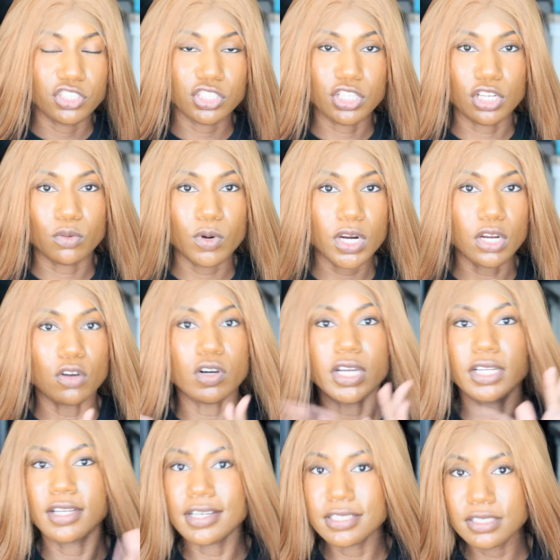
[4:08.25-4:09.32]
Just gonna work
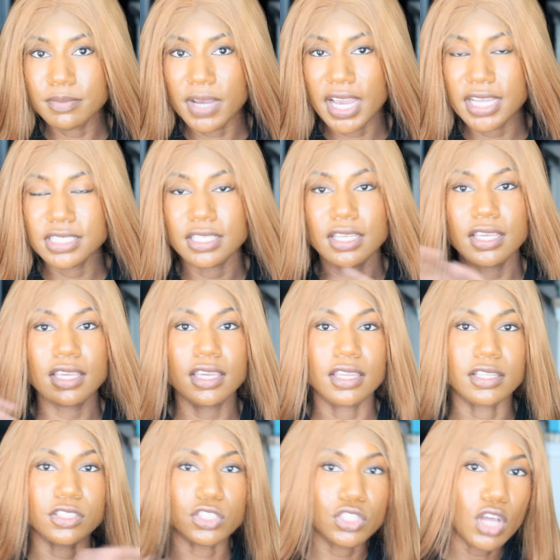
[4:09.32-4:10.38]
on customizing
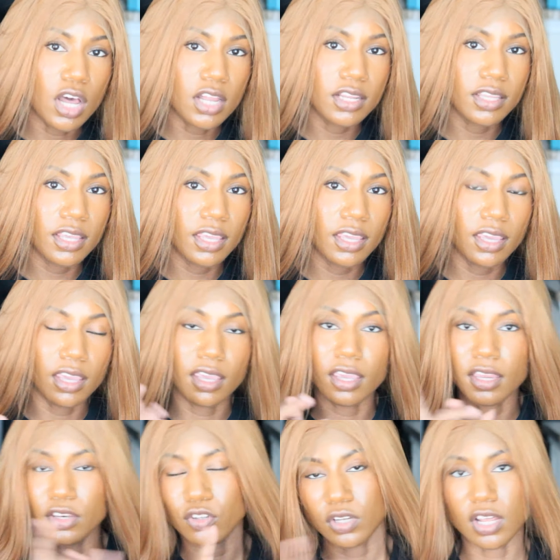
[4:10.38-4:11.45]
and installing
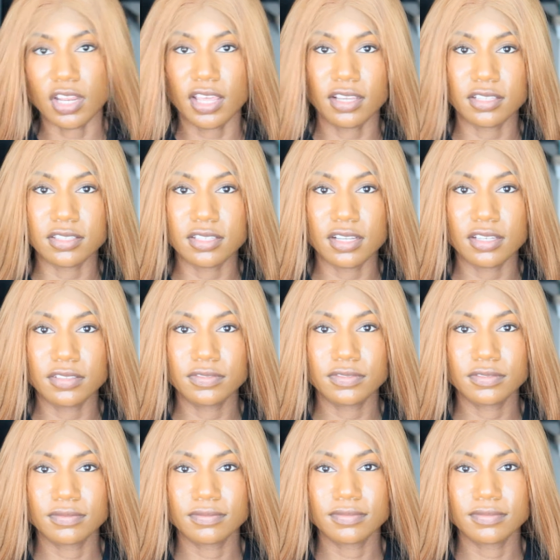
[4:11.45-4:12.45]
and doing all that good stuff.